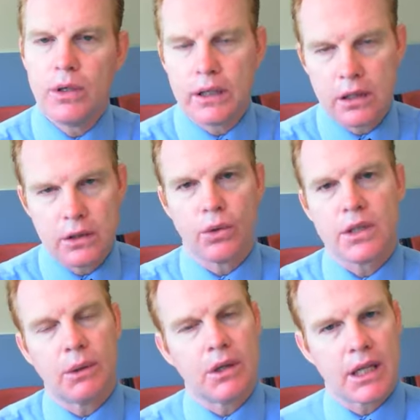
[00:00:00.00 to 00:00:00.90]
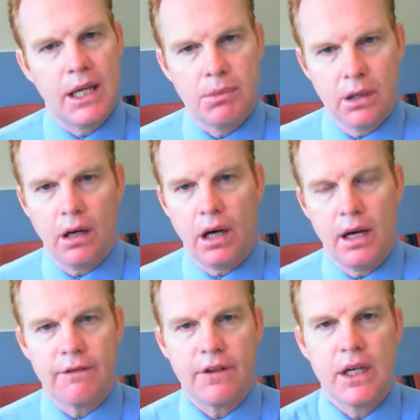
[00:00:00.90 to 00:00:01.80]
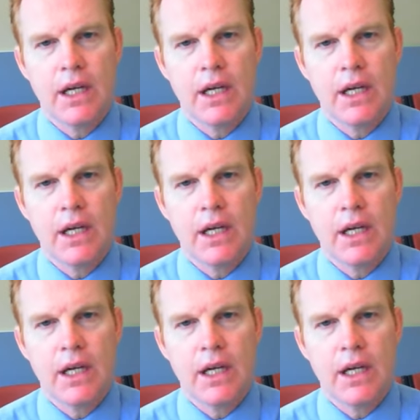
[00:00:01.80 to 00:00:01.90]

and the daughters they were to keep alive.